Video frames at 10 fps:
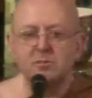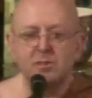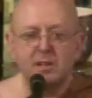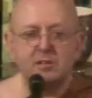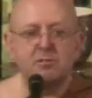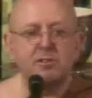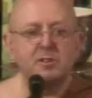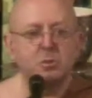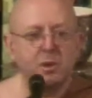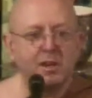literally
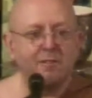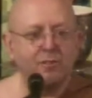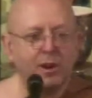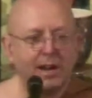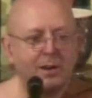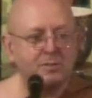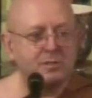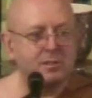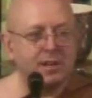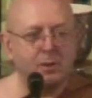24 hours a
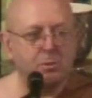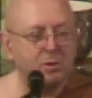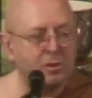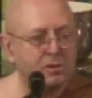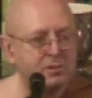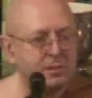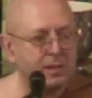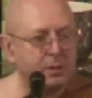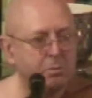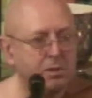day, would not
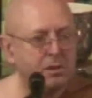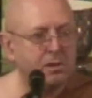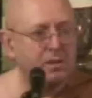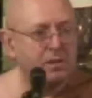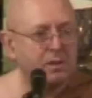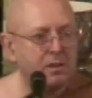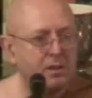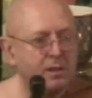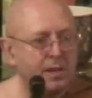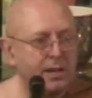sleep.
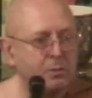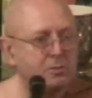And it was